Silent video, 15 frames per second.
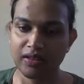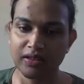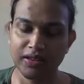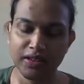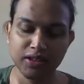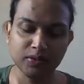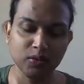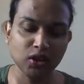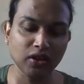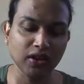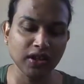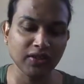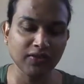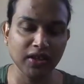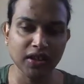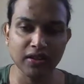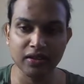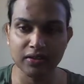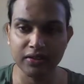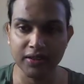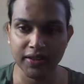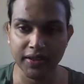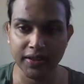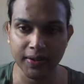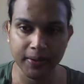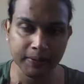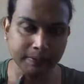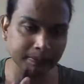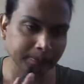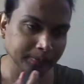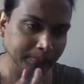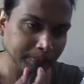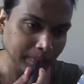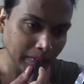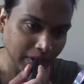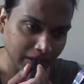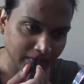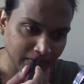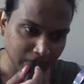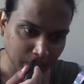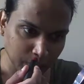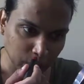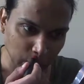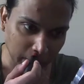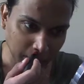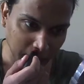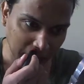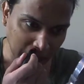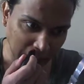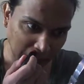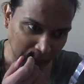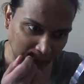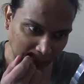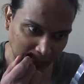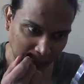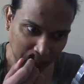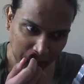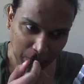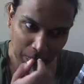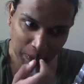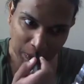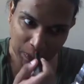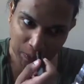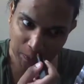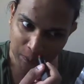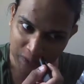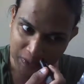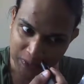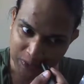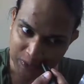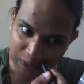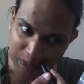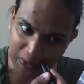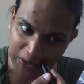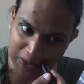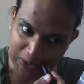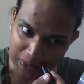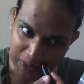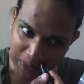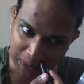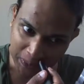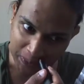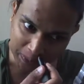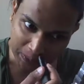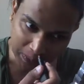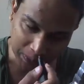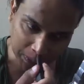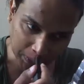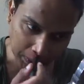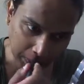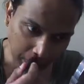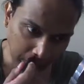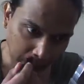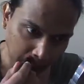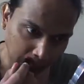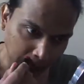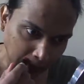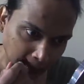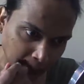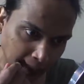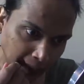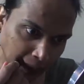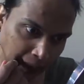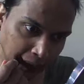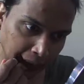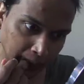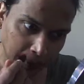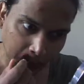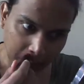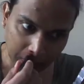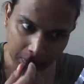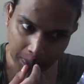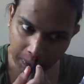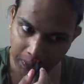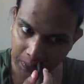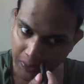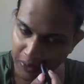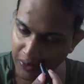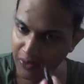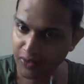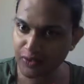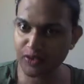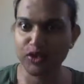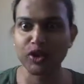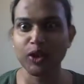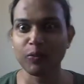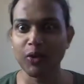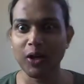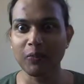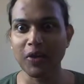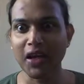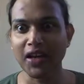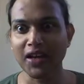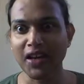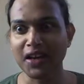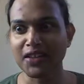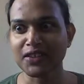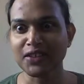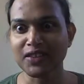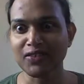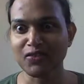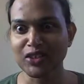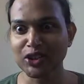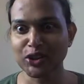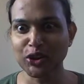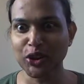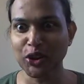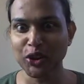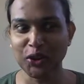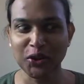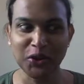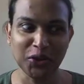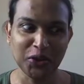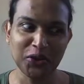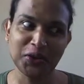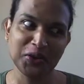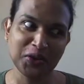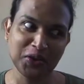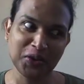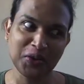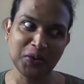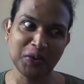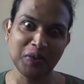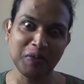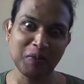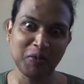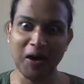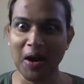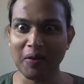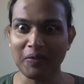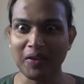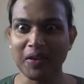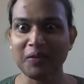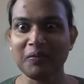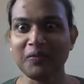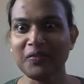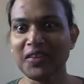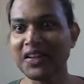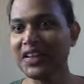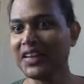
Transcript: yeah, tomorrow I've got to go to the I have an appointment with a specialist to see about my anal fissure problem.